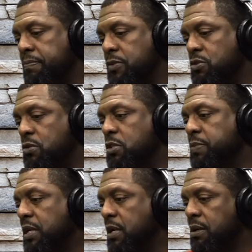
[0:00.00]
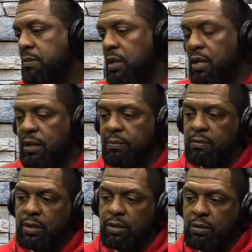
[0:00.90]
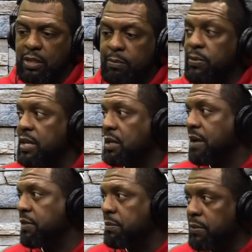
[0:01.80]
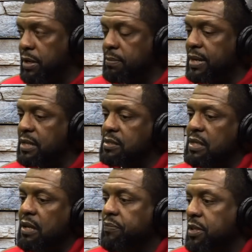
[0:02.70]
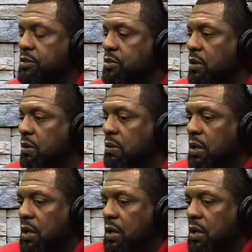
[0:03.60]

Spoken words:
students become, liberated, have a liberated mindset. And so,